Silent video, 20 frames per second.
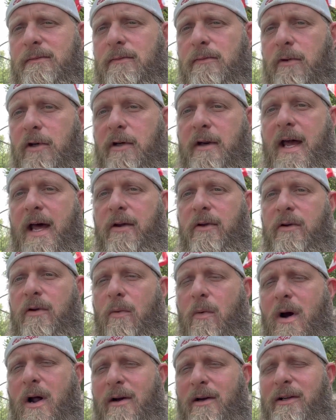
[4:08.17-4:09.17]
when you're out on the
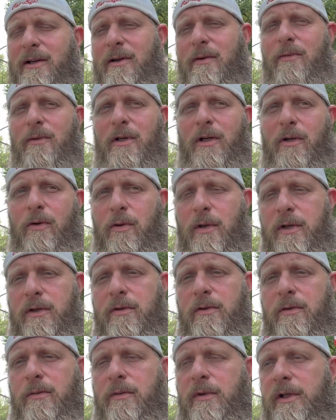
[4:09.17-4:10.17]
water, you don't want to quit
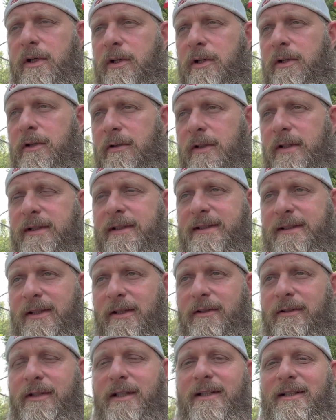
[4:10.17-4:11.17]
doing what you're doing, so
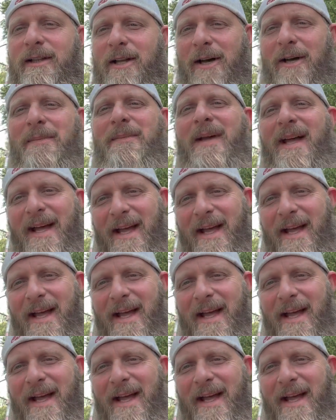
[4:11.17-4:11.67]
you end up